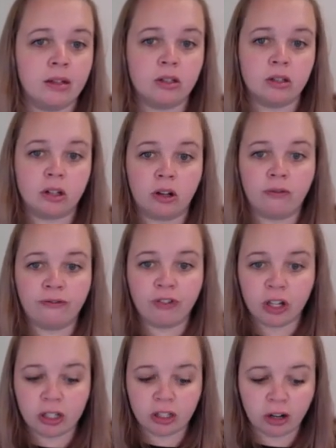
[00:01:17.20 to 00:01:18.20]
So
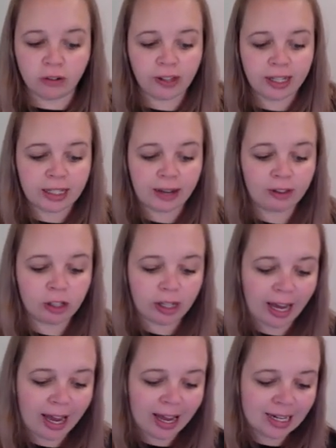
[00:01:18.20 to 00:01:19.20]
first off, let's have a look
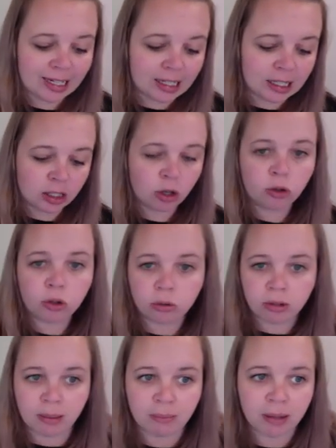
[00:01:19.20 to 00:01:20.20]
at
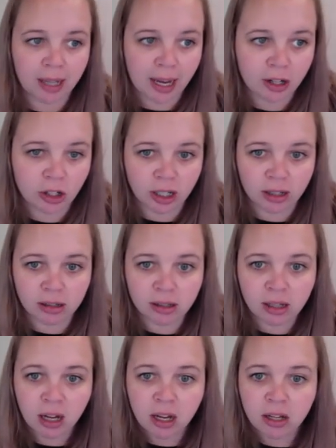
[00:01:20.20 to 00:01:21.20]
social implications.
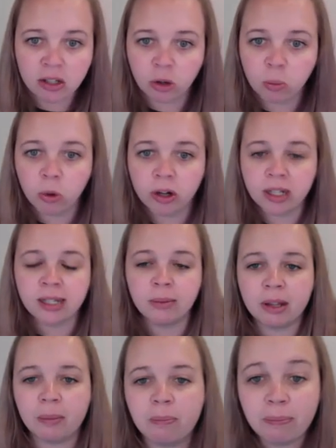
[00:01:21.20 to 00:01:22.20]
So what are some of
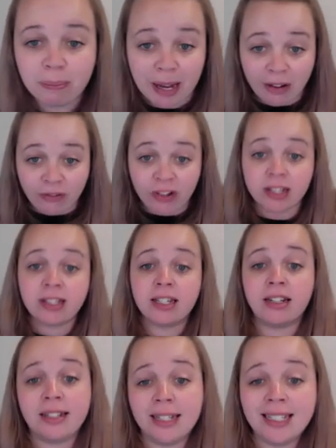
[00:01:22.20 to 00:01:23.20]
the benefits
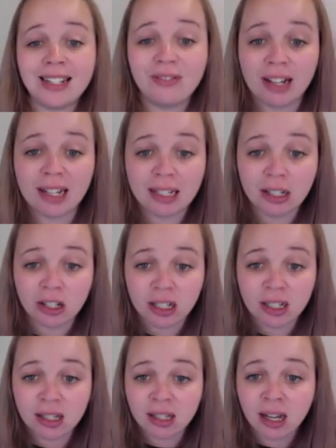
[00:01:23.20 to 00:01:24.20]
and
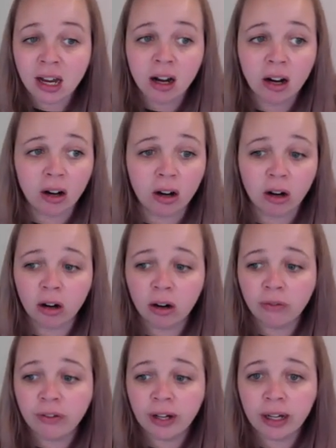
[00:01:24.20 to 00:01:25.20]
disadvantages
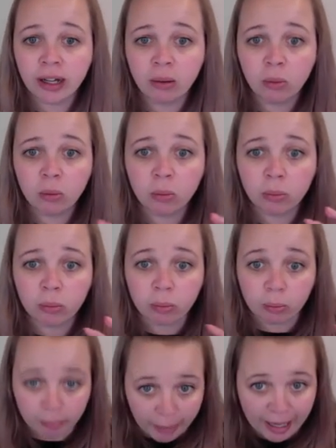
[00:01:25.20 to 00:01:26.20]
of
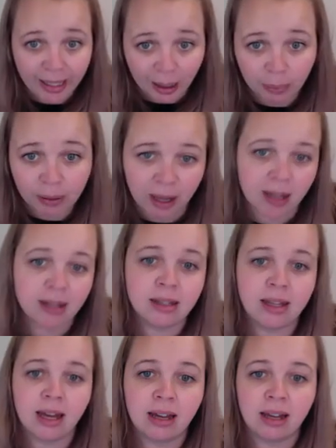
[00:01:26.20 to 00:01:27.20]
making plants
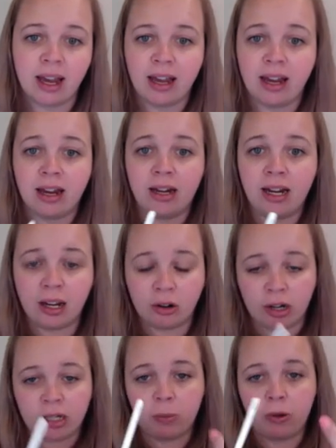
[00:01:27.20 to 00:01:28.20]
that can
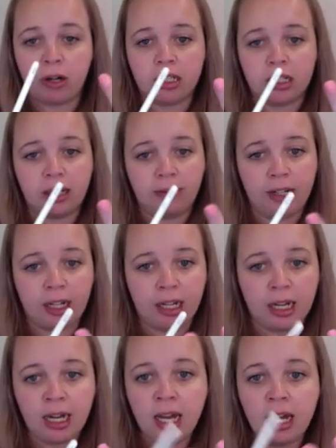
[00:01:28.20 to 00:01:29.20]
increase
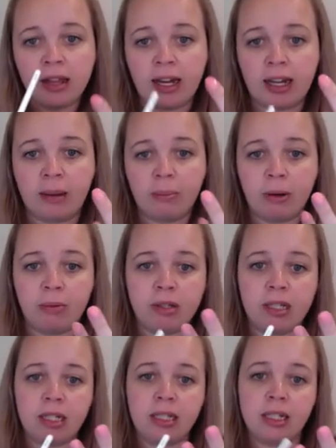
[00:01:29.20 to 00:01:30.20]
productivity, that can be
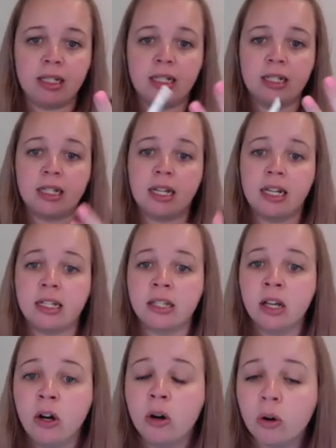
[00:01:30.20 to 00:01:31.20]
resistant to disease,
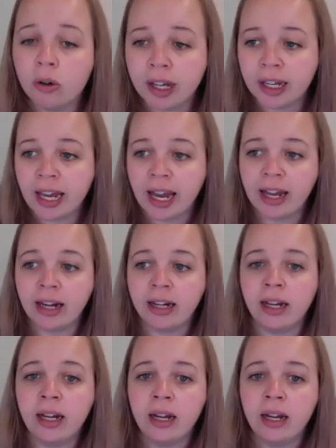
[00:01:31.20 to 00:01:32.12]
or that can